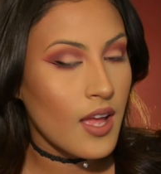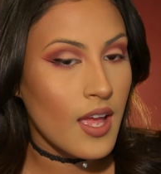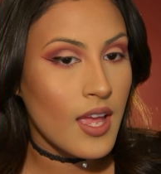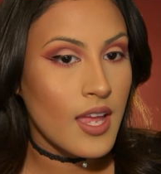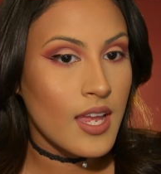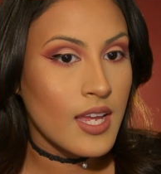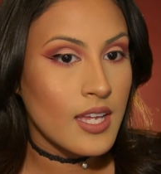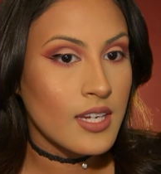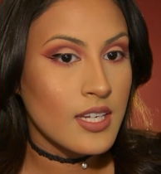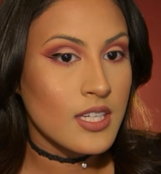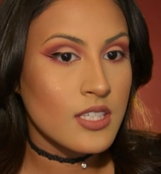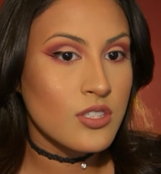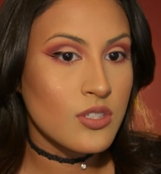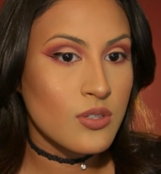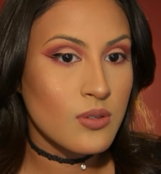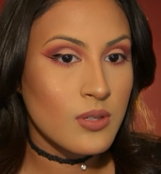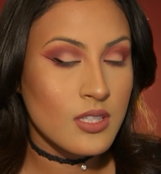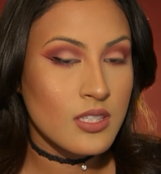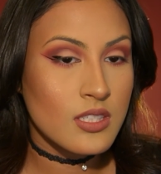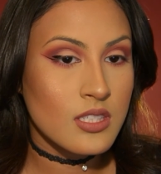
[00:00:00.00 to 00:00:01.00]
And as you
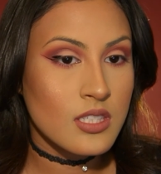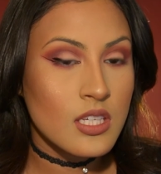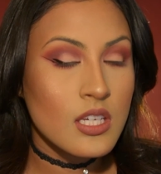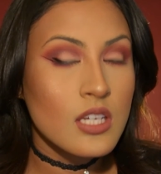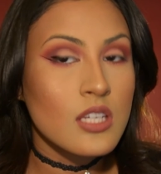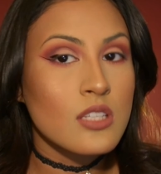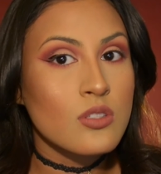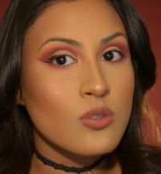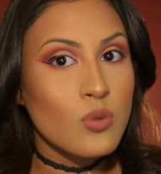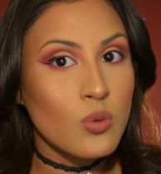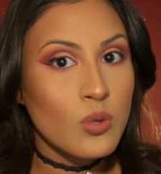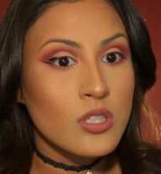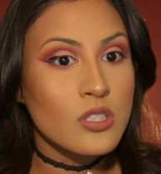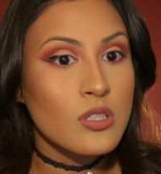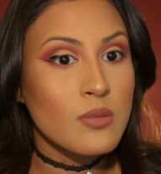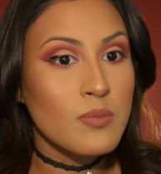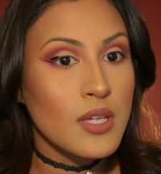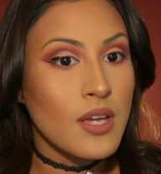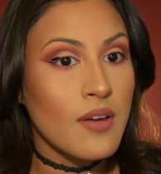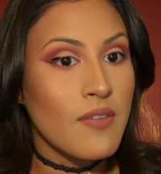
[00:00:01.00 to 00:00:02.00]
can see, it's going to
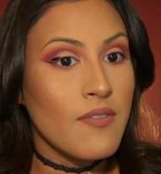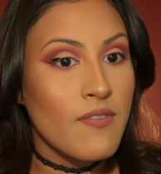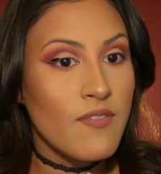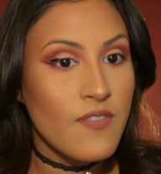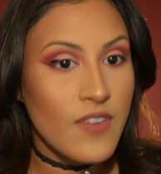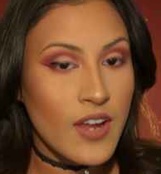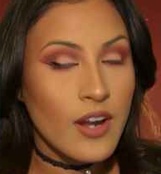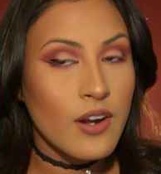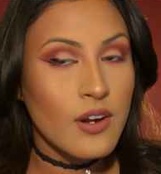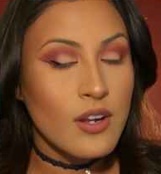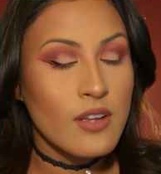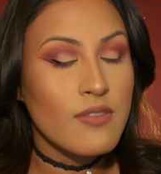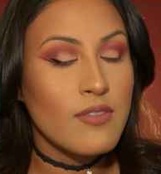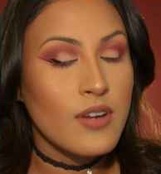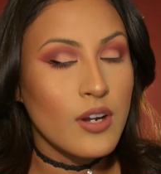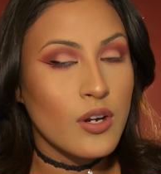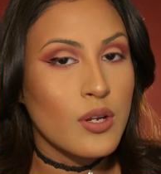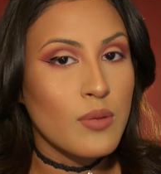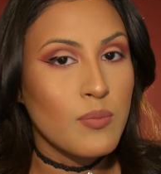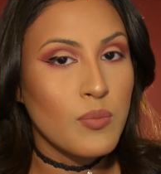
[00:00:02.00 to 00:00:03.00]
be a very,
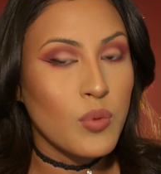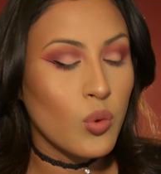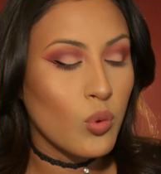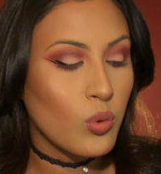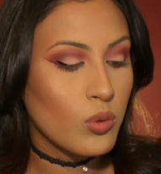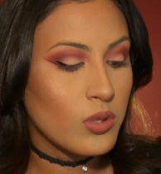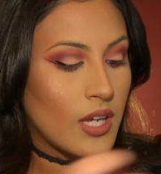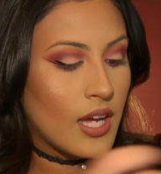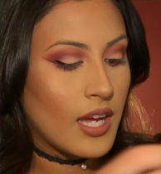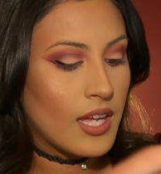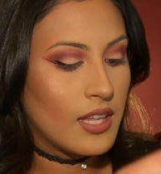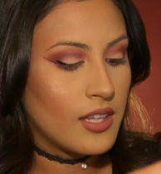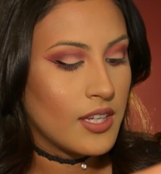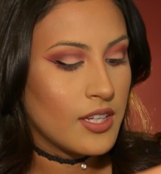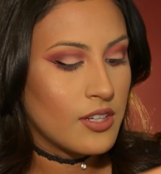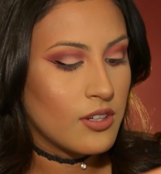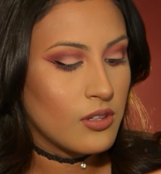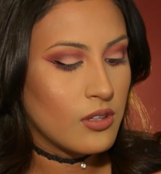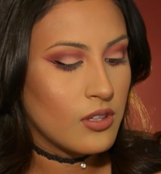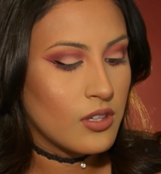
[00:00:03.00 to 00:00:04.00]
very bold
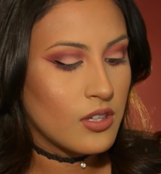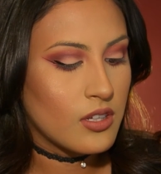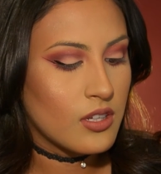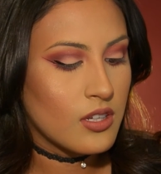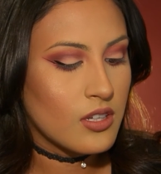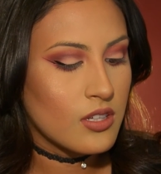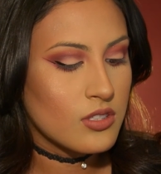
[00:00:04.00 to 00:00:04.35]
eyeliner look.